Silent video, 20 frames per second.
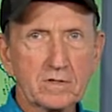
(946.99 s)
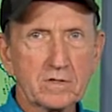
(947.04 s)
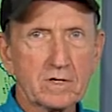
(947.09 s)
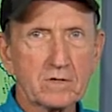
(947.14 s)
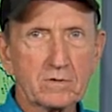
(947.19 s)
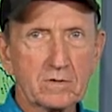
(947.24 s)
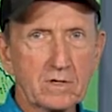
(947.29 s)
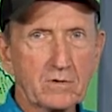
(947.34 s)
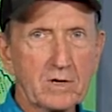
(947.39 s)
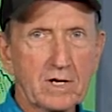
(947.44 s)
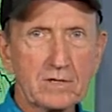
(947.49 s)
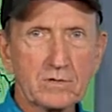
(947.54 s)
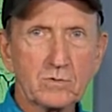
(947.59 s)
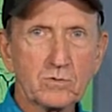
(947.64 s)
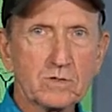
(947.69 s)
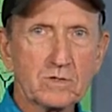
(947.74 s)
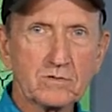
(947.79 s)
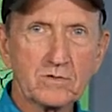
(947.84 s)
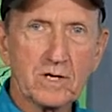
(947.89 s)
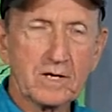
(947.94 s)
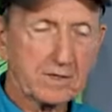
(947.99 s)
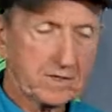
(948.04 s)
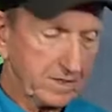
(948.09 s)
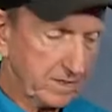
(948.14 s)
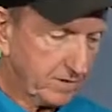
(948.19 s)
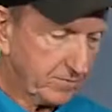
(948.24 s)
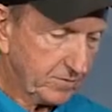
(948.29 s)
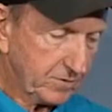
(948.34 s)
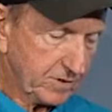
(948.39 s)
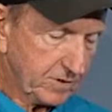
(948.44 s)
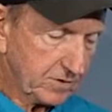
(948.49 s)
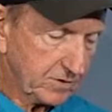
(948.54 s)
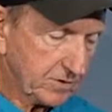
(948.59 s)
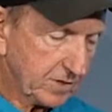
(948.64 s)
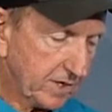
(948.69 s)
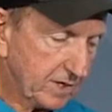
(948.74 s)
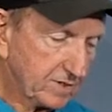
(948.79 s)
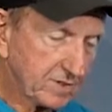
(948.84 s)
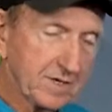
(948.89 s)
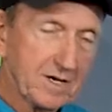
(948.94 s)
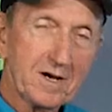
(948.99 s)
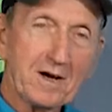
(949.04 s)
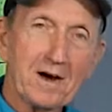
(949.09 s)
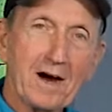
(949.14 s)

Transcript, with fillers: Go go out in the woods right now if you get a chance.